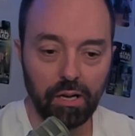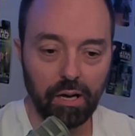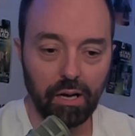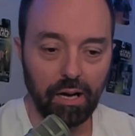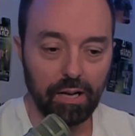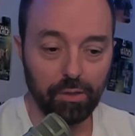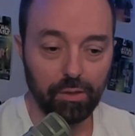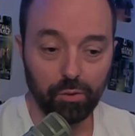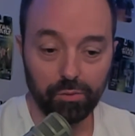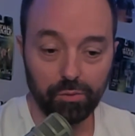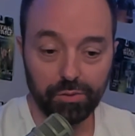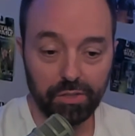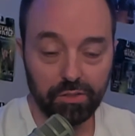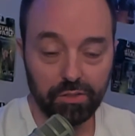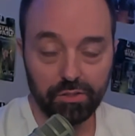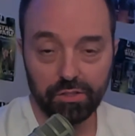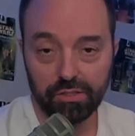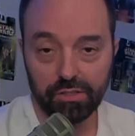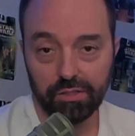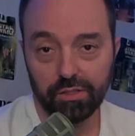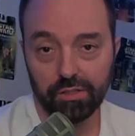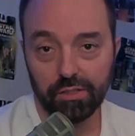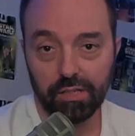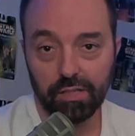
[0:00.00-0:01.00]
I don't think
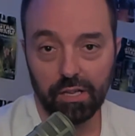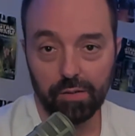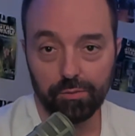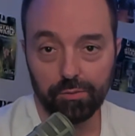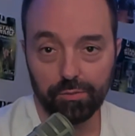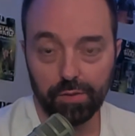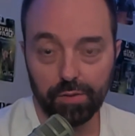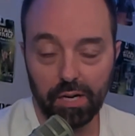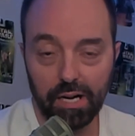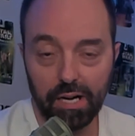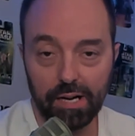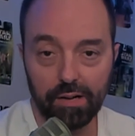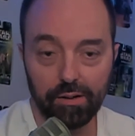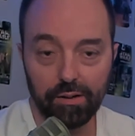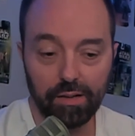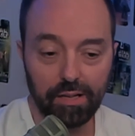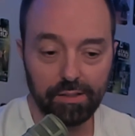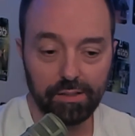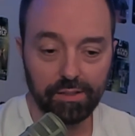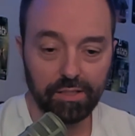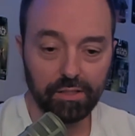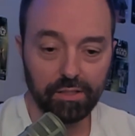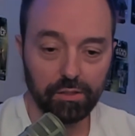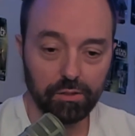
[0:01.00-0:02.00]
she's going to get fired. I
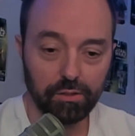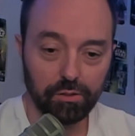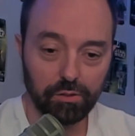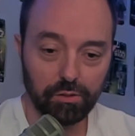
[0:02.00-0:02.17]
think